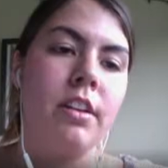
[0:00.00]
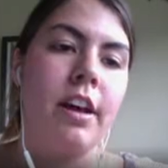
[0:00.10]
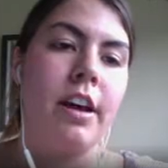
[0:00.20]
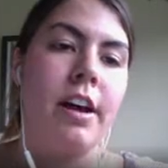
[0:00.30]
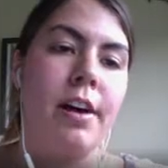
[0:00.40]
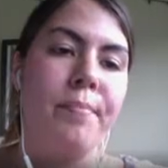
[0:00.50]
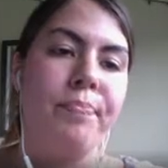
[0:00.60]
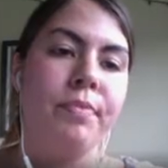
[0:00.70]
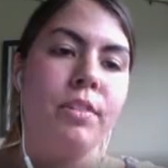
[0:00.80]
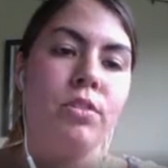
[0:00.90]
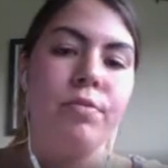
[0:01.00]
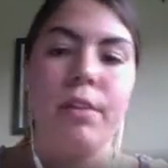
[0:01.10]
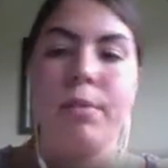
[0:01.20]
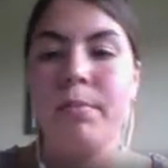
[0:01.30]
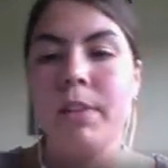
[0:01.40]
Um, so if I
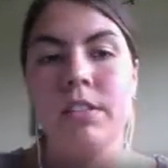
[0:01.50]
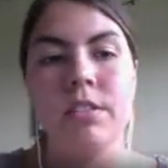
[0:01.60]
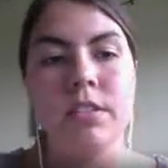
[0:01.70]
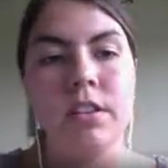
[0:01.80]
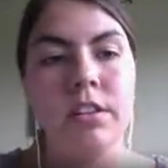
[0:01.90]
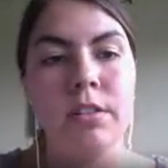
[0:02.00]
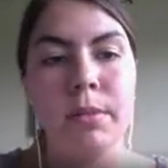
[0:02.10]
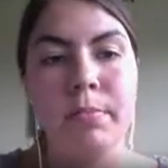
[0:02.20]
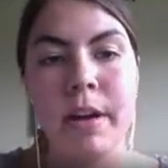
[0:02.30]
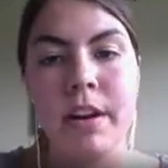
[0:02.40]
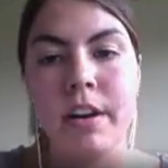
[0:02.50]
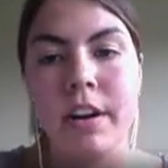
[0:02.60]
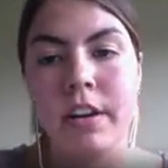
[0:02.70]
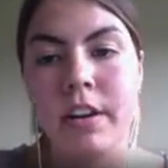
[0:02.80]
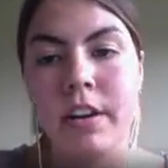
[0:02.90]
want to make this look a little bit better, I
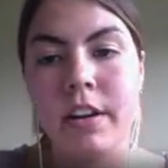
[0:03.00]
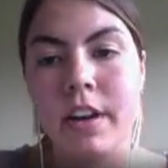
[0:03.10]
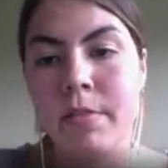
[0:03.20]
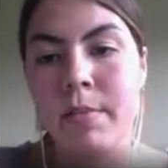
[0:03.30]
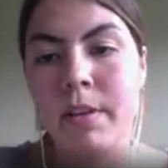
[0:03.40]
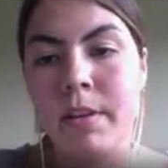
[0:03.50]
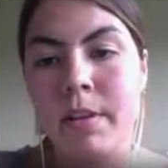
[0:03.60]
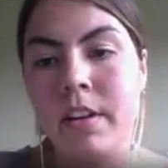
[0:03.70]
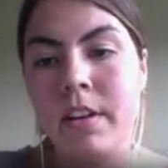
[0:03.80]
can add a ribbon.